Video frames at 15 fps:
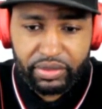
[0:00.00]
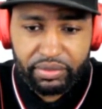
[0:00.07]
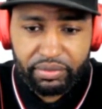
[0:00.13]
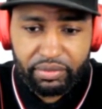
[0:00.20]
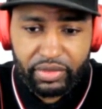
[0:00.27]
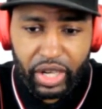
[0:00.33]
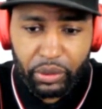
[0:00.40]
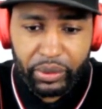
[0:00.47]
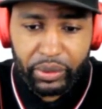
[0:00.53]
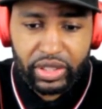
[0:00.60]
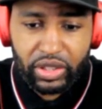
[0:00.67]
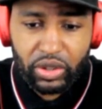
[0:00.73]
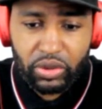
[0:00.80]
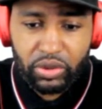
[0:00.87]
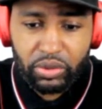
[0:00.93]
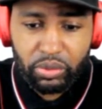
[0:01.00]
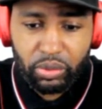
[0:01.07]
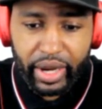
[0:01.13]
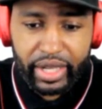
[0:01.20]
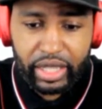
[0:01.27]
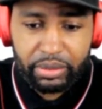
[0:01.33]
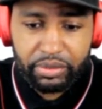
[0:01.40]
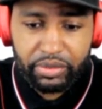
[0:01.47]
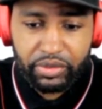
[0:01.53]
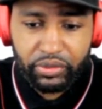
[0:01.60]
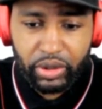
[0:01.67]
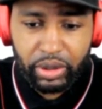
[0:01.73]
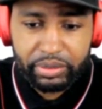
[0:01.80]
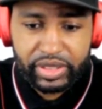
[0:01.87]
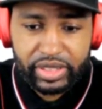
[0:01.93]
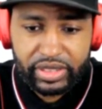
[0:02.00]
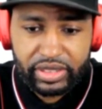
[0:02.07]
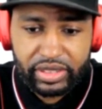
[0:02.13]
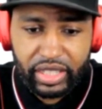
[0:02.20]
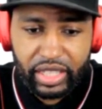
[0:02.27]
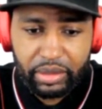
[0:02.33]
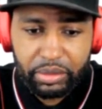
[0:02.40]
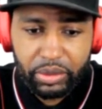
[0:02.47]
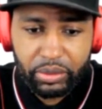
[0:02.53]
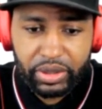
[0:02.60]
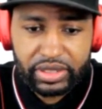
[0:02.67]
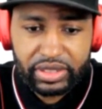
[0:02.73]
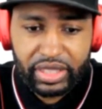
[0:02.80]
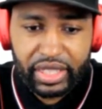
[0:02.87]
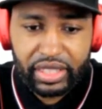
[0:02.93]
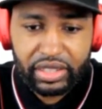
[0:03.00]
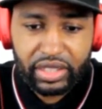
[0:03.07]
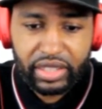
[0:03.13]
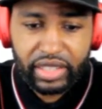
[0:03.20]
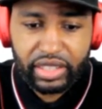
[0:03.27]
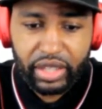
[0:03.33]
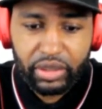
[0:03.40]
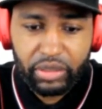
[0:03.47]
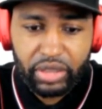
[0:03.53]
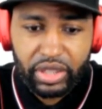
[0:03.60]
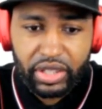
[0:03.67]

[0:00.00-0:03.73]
I read the whole write up from CCN, but we're going to take a look at what